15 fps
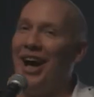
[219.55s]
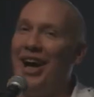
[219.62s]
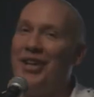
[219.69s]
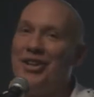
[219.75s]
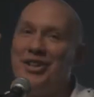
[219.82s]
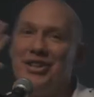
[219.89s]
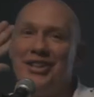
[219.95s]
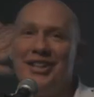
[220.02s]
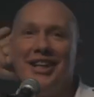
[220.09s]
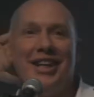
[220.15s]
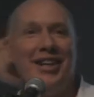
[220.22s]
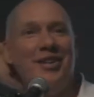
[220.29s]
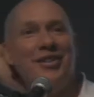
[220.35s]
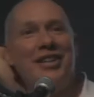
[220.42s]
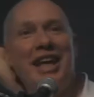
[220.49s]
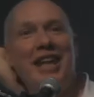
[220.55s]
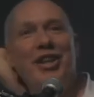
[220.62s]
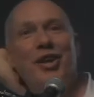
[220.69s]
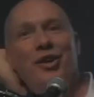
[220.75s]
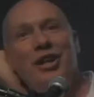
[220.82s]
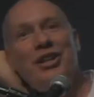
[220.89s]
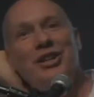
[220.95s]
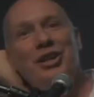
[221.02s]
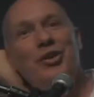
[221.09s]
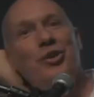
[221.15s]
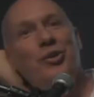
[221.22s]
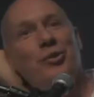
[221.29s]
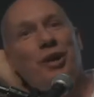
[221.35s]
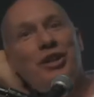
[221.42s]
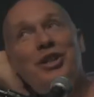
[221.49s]
I just stayed there,
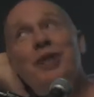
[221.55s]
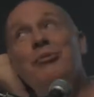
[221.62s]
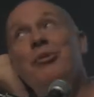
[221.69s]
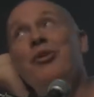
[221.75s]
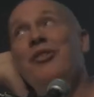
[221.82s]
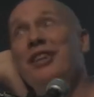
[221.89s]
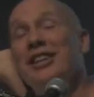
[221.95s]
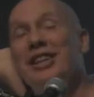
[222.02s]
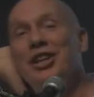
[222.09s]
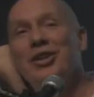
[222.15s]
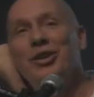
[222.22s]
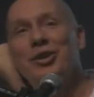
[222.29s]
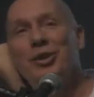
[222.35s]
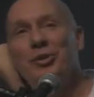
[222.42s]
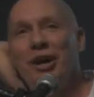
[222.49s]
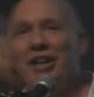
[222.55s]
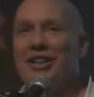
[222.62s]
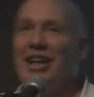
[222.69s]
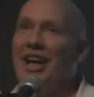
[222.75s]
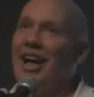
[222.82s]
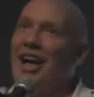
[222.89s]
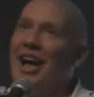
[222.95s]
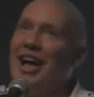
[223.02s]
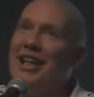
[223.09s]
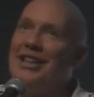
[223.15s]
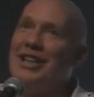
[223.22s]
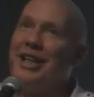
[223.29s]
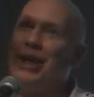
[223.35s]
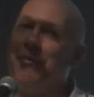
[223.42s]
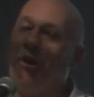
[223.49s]
continued watching the movie, and continued to watch
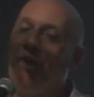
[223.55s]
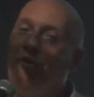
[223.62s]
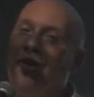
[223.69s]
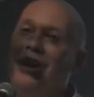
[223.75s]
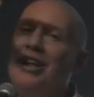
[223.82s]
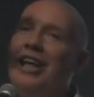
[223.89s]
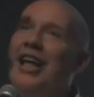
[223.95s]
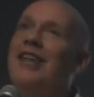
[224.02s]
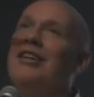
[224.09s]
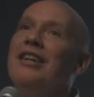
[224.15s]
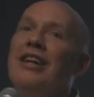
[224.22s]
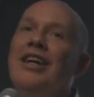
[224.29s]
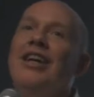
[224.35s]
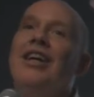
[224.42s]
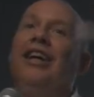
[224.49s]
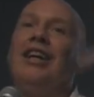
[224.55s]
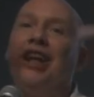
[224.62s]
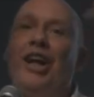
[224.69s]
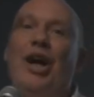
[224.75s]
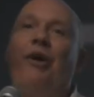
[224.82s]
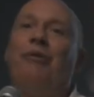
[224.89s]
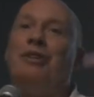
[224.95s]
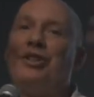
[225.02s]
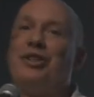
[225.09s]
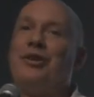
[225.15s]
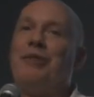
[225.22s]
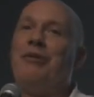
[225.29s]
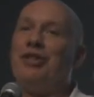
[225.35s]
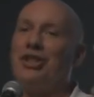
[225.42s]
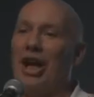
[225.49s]
as he came over. And then it was
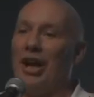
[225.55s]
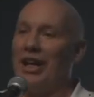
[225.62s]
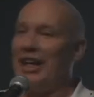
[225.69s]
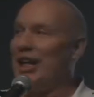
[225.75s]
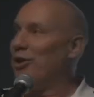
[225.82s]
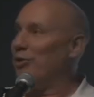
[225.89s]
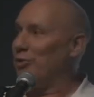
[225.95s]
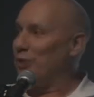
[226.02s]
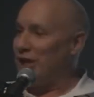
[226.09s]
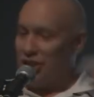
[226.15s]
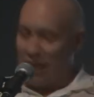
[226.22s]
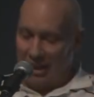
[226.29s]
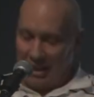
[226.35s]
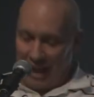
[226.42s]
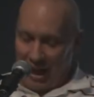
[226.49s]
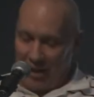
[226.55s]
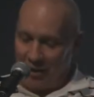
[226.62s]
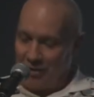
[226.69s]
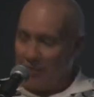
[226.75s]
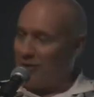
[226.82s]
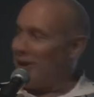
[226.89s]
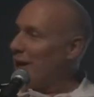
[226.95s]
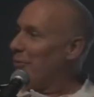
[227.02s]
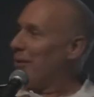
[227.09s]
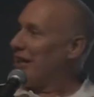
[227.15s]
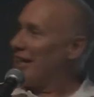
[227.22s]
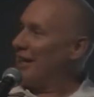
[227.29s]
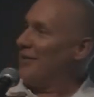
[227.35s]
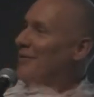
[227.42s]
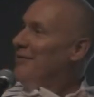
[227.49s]
screaming, shouting, and then reaching down and grabbing
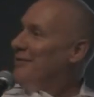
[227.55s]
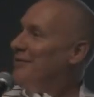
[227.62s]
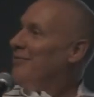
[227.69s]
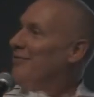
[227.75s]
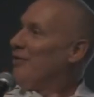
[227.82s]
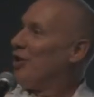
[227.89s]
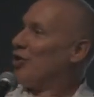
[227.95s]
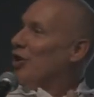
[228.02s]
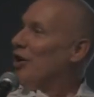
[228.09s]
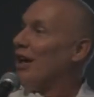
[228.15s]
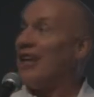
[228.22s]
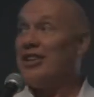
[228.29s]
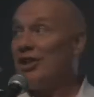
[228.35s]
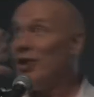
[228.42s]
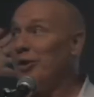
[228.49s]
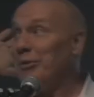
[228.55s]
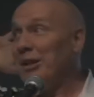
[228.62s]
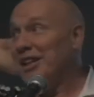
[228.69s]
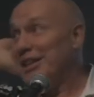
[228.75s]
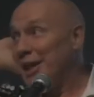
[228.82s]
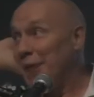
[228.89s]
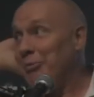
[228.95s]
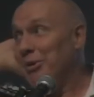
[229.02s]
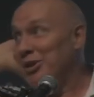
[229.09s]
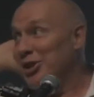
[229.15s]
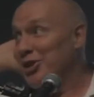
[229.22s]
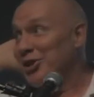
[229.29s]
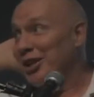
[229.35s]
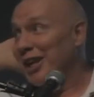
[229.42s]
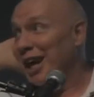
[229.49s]
the shirt. I still am in the same
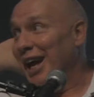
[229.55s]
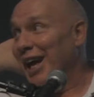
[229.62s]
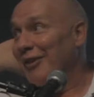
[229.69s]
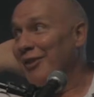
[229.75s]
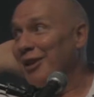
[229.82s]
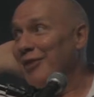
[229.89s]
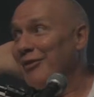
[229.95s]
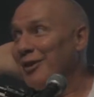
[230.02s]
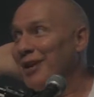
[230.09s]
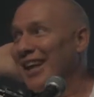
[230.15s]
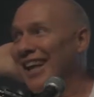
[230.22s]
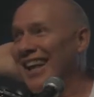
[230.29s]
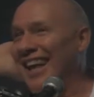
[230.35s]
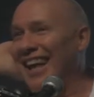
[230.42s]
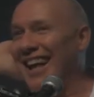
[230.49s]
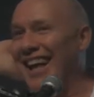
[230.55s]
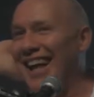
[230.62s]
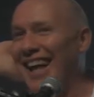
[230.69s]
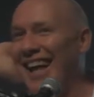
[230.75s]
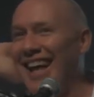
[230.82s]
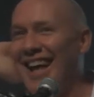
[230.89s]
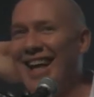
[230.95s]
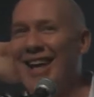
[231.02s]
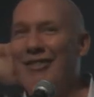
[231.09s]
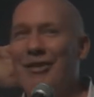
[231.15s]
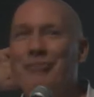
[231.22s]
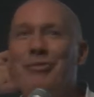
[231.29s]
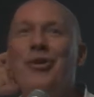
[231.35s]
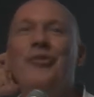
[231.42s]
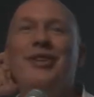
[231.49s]
position. I haven't even,
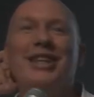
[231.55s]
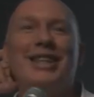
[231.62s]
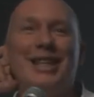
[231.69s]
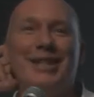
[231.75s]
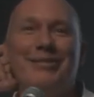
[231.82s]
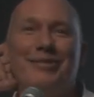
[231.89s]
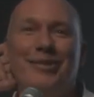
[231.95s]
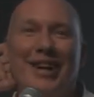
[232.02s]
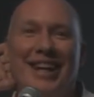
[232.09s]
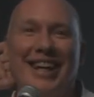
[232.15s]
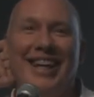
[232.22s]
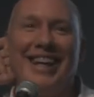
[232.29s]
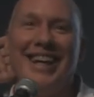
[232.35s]
even moved at this point.